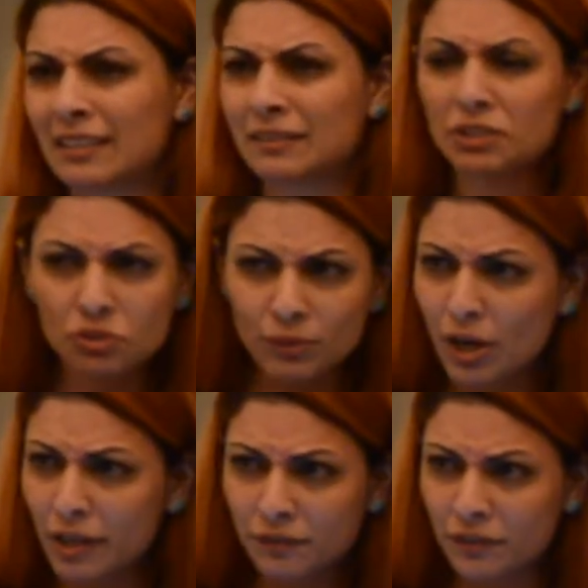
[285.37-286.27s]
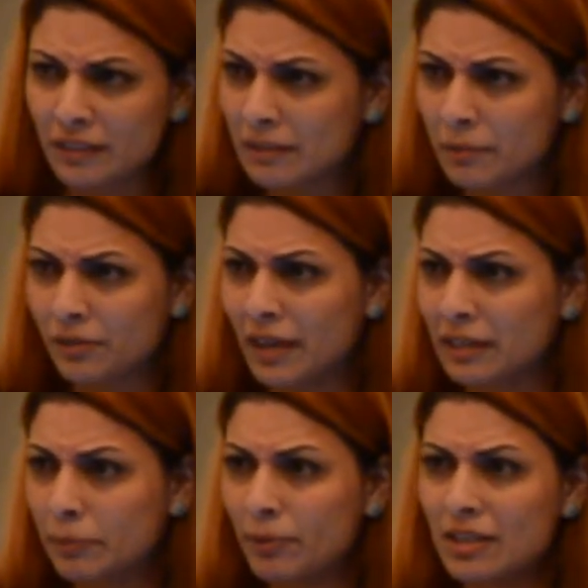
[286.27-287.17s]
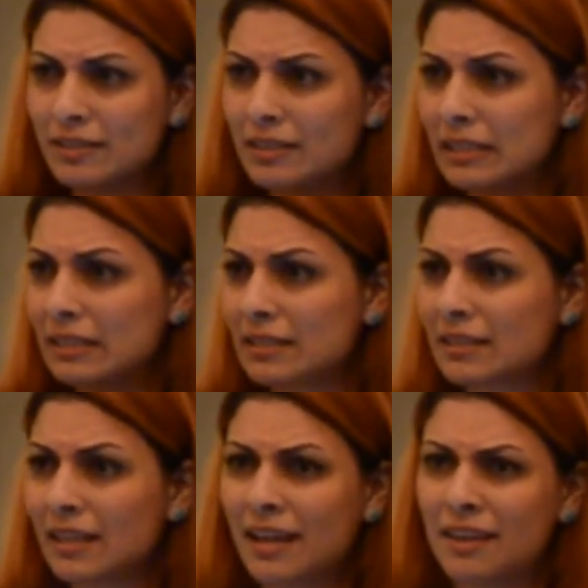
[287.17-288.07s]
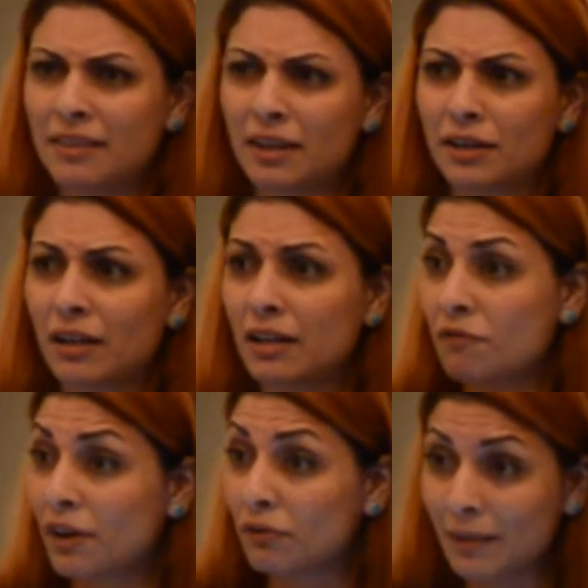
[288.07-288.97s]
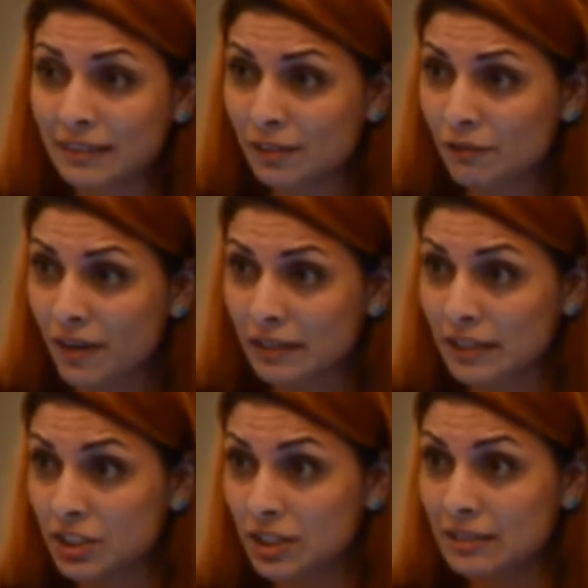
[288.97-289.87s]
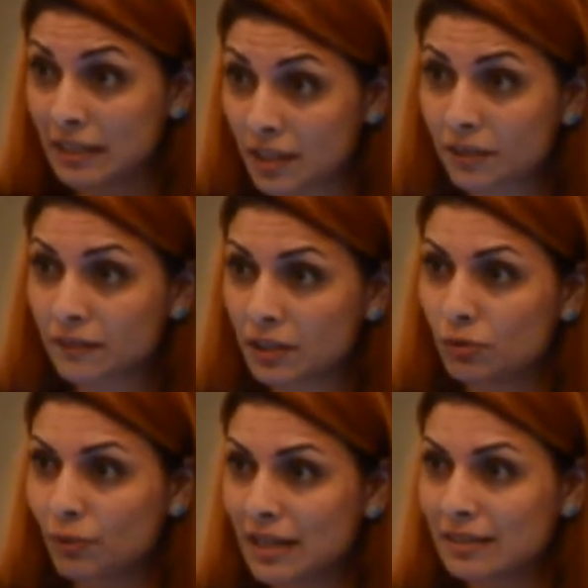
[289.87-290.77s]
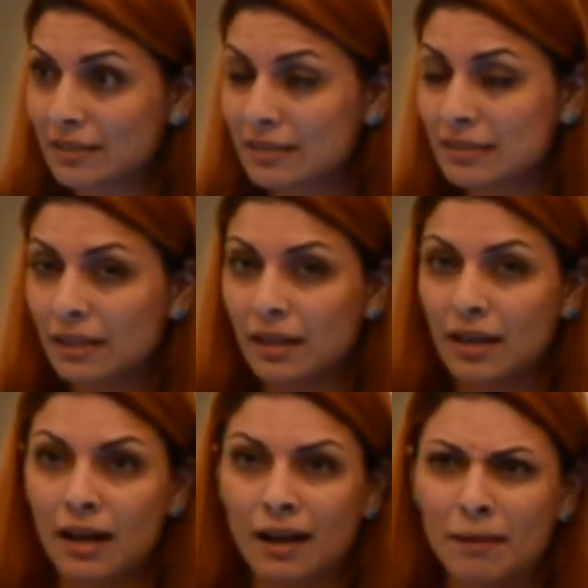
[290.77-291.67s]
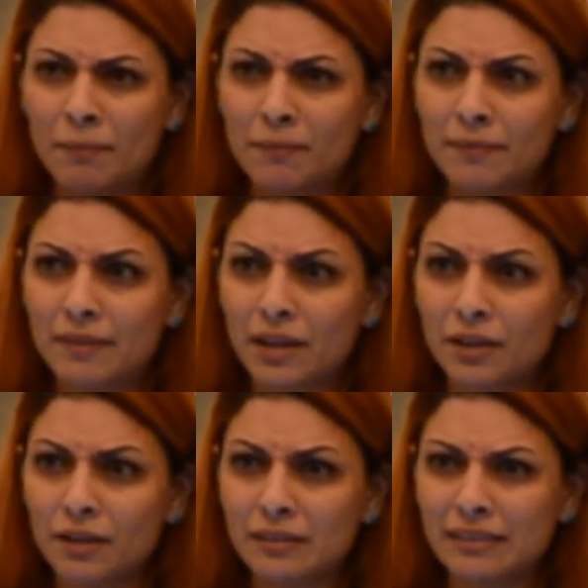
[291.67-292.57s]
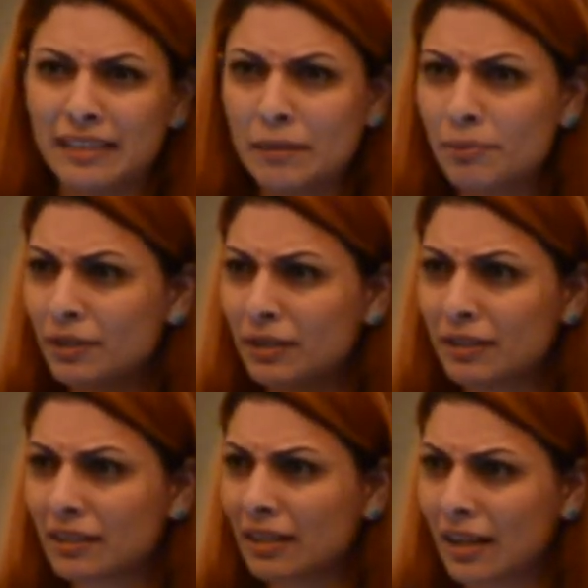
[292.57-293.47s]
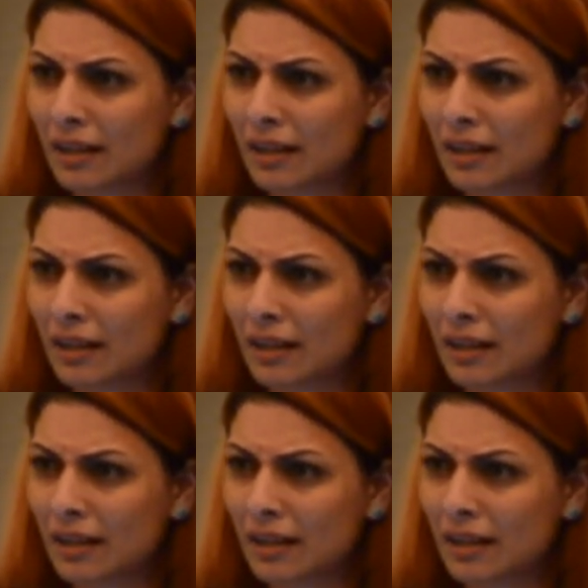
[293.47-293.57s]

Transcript: disregard for the democratic process, their environmental violations here in the US, their labor